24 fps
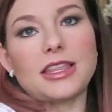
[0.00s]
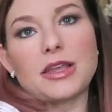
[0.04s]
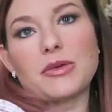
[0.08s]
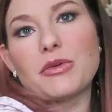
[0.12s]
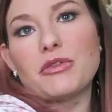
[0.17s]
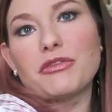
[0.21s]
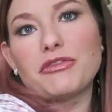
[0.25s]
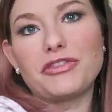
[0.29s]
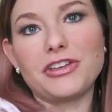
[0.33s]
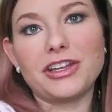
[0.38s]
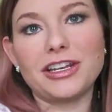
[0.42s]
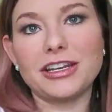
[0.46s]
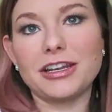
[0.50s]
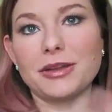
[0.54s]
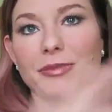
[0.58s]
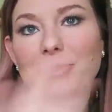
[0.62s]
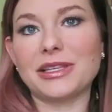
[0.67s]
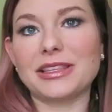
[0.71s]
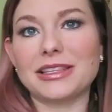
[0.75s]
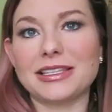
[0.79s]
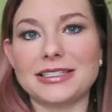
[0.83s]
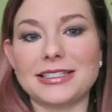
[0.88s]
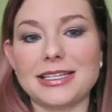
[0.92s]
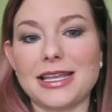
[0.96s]
They won't fit in
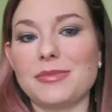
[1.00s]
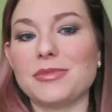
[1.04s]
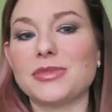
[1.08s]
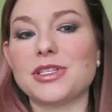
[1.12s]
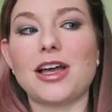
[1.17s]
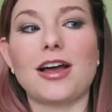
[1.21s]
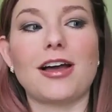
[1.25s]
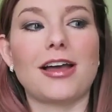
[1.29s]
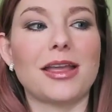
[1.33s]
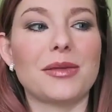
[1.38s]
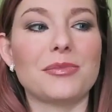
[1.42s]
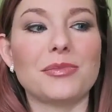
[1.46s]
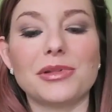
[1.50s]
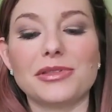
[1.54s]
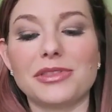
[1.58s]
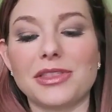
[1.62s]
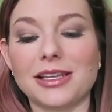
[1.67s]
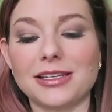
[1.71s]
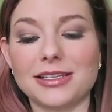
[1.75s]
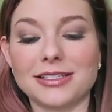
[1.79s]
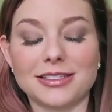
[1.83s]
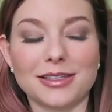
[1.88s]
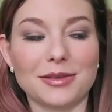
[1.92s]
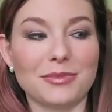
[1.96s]
them at the same time,
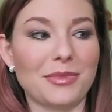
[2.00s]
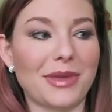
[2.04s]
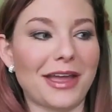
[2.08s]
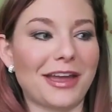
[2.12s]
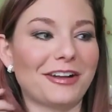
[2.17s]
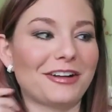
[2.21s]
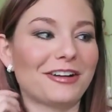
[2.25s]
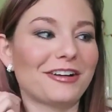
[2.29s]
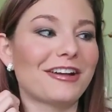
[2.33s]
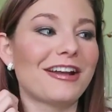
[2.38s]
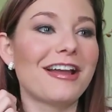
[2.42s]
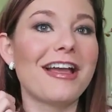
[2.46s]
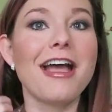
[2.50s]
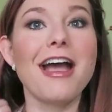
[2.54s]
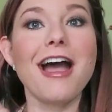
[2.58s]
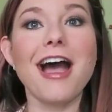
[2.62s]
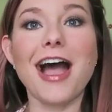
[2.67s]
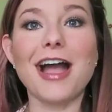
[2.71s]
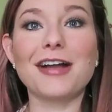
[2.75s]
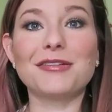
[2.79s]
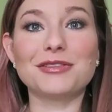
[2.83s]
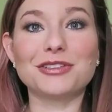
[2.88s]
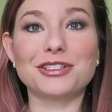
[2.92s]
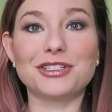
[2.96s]
but that doesn't matter.
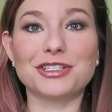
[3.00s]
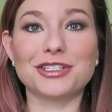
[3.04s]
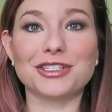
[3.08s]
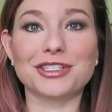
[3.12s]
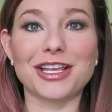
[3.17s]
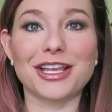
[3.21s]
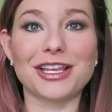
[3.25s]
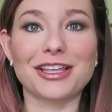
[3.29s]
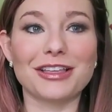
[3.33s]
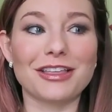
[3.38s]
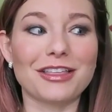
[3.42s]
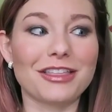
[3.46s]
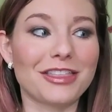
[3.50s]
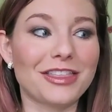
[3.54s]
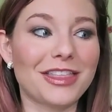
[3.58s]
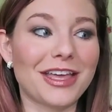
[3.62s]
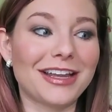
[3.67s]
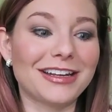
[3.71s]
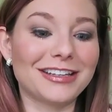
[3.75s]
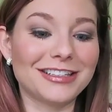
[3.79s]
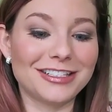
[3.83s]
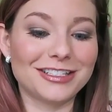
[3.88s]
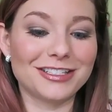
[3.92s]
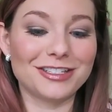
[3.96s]
I was just like,
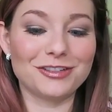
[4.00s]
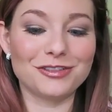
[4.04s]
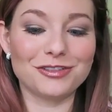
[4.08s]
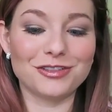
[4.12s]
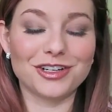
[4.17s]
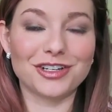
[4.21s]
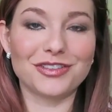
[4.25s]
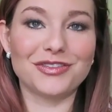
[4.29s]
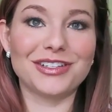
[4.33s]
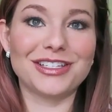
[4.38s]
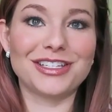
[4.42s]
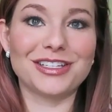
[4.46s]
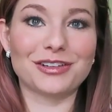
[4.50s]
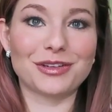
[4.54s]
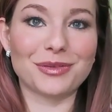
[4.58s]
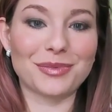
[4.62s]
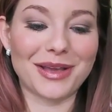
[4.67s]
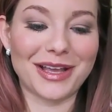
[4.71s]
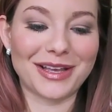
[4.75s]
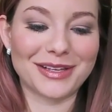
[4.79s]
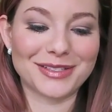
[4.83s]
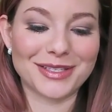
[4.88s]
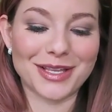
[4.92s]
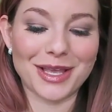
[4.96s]
that is too good of a deal to
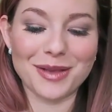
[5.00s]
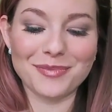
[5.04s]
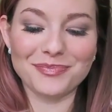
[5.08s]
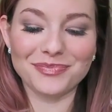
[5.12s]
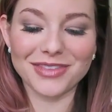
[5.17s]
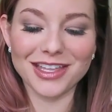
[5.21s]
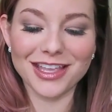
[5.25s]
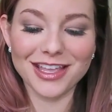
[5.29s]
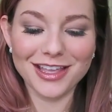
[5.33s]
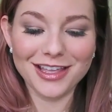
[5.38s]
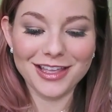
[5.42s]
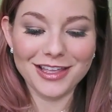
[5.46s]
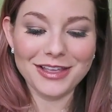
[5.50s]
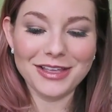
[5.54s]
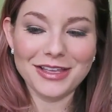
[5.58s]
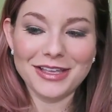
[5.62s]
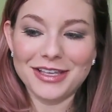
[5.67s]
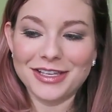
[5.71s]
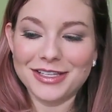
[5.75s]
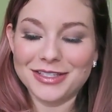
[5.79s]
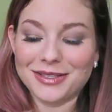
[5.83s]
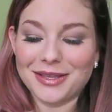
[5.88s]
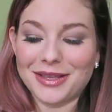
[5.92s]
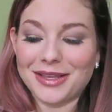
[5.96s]
pass up.
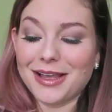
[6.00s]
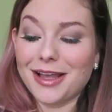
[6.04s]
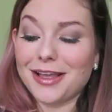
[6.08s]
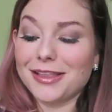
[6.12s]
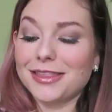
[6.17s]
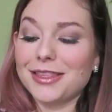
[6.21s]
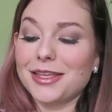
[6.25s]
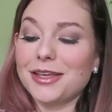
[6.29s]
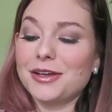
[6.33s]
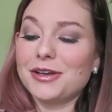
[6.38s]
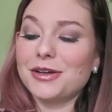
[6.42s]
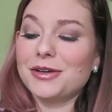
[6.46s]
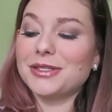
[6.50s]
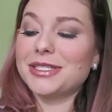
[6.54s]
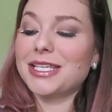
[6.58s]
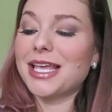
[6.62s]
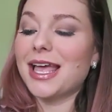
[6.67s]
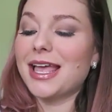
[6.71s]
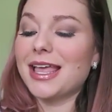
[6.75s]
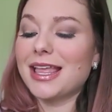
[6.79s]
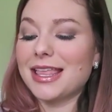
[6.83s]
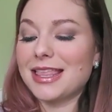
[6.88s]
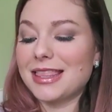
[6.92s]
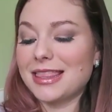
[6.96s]
So I got those.
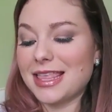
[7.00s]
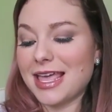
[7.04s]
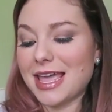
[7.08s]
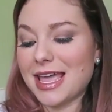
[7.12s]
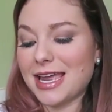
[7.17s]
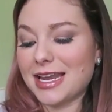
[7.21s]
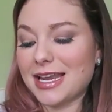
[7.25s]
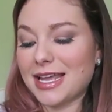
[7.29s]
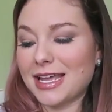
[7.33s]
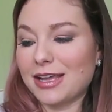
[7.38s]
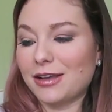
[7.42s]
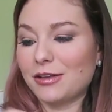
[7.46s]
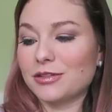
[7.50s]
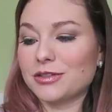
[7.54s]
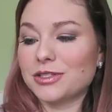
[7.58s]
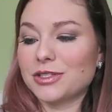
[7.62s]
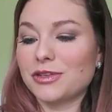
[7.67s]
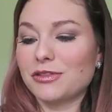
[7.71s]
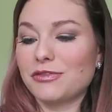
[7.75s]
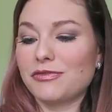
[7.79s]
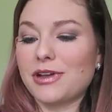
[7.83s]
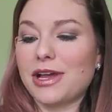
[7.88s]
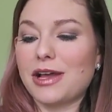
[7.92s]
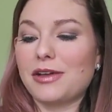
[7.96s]
And then I
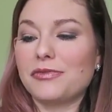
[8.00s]
also